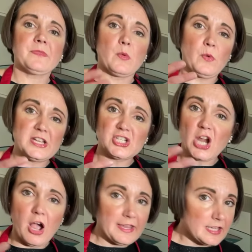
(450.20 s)
which
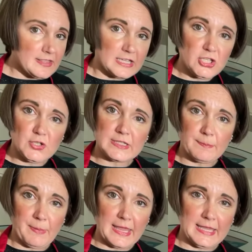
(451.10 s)
I can then use in
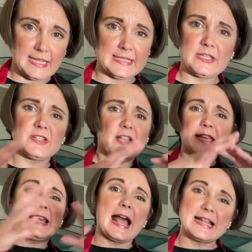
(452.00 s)
baking. So it's like
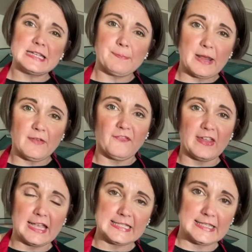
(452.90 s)
an added
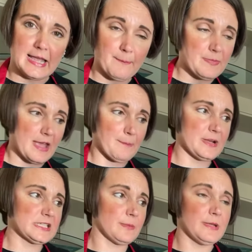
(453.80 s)
benefit getting that
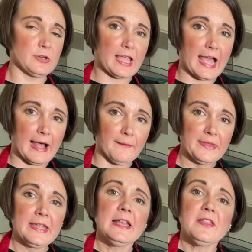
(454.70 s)
buttermilk out.
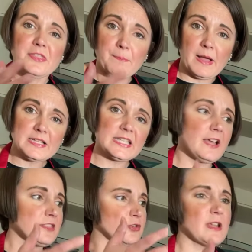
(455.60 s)
The butter,
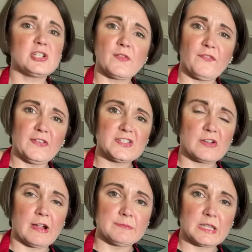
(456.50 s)
350
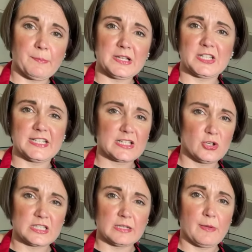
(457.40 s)
grams of butter is
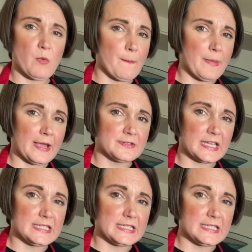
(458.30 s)
costing me £1.89.